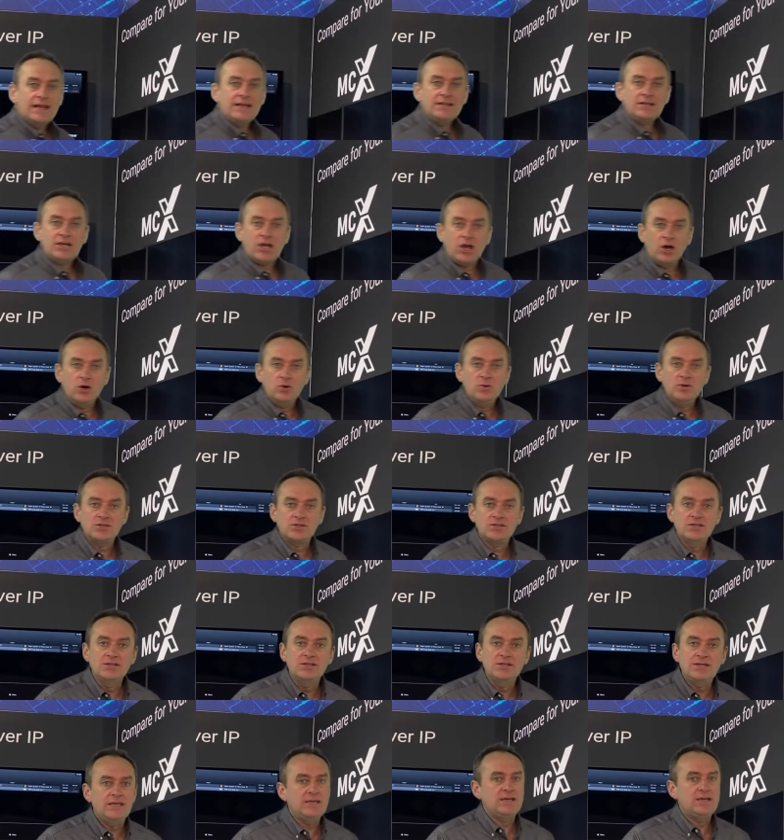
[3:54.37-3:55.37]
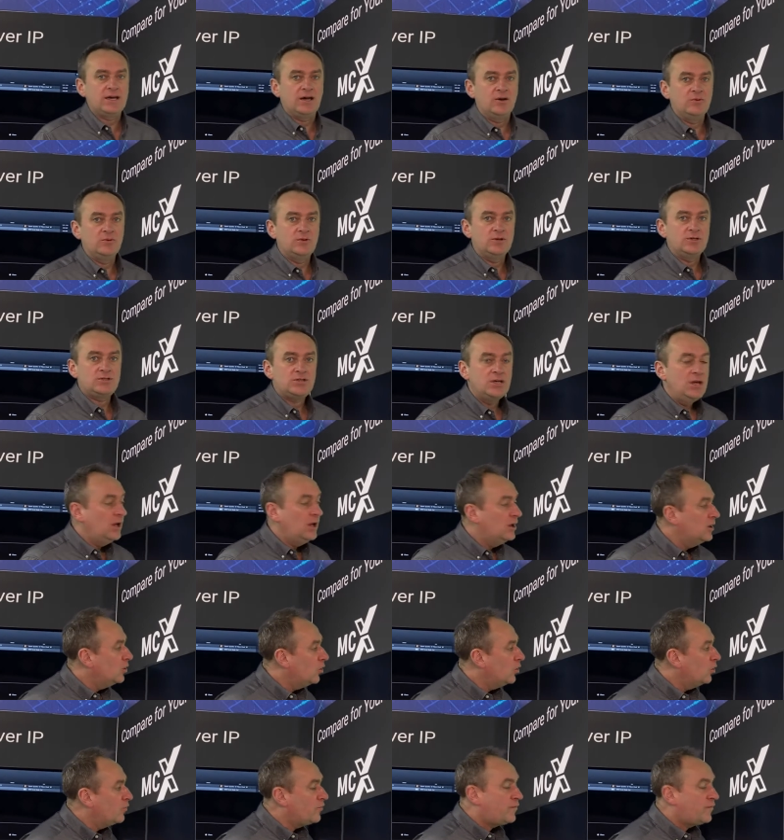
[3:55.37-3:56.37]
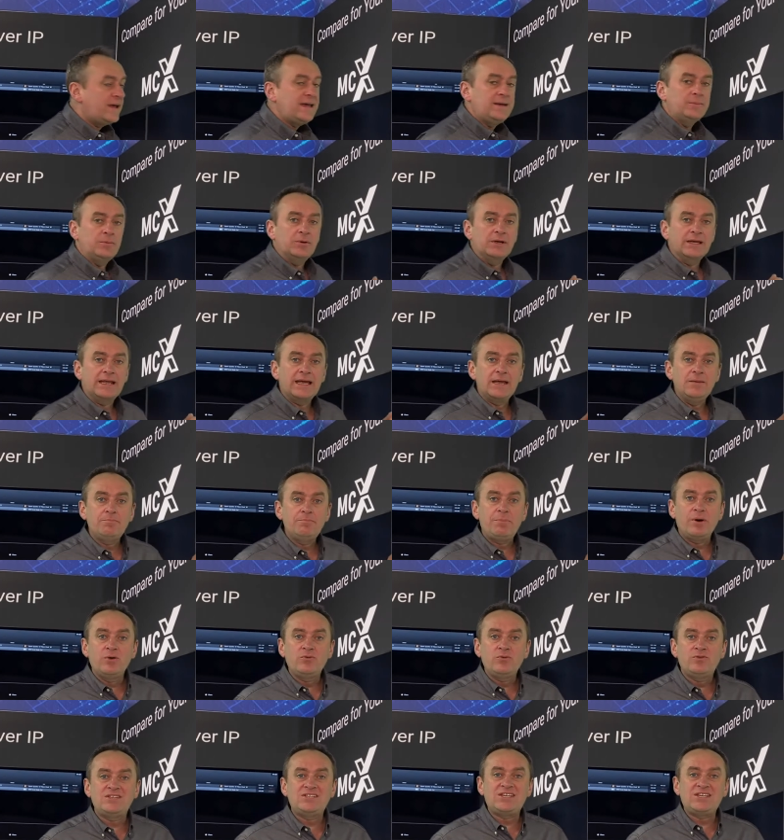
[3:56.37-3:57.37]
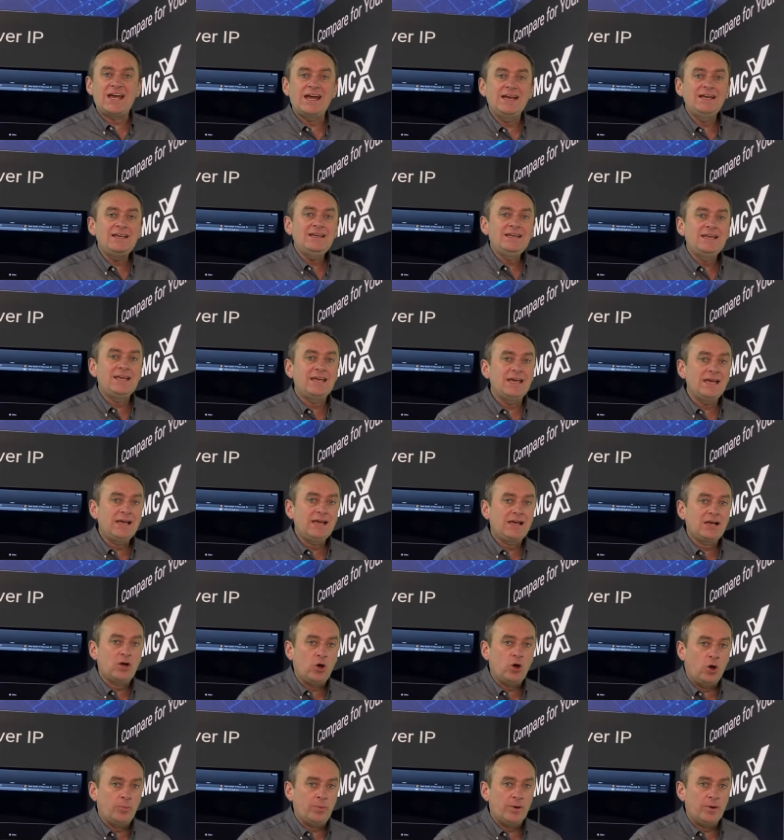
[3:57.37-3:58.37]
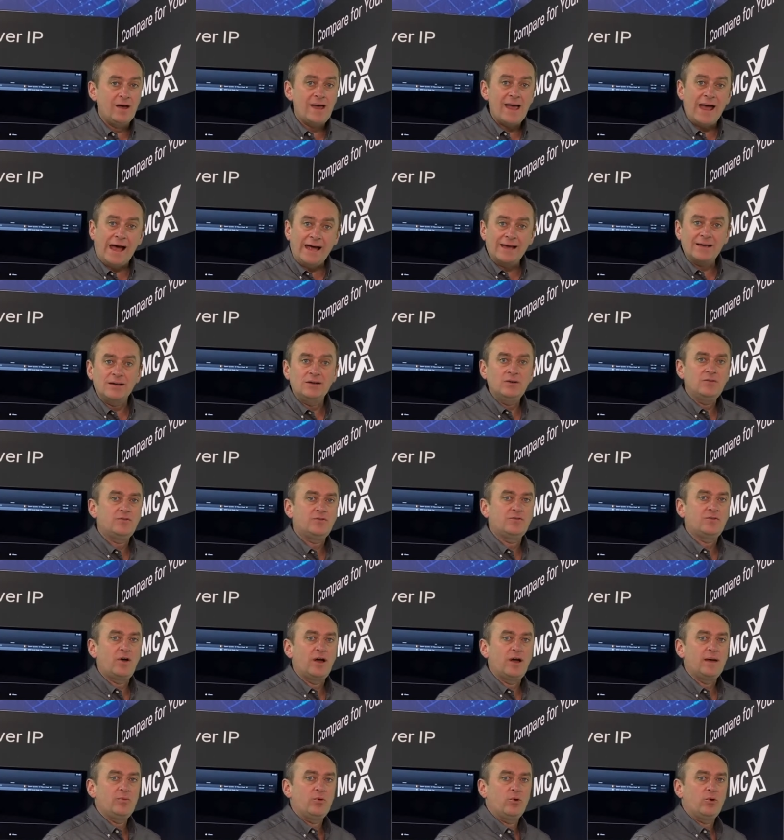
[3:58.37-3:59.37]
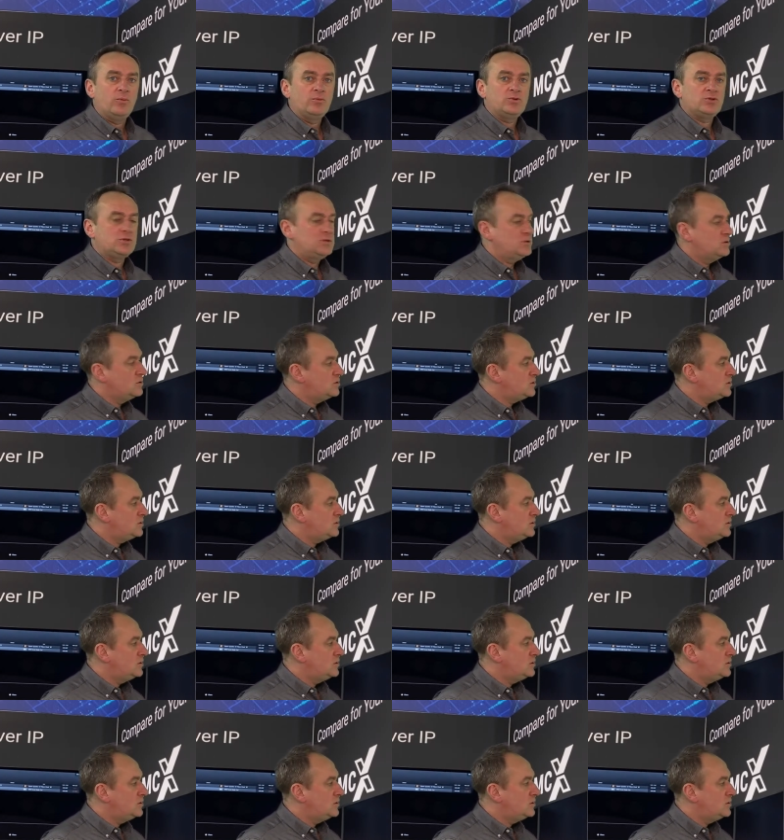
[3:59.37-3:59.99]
encoders and decoders are available in both 10 gig copper and fibre options,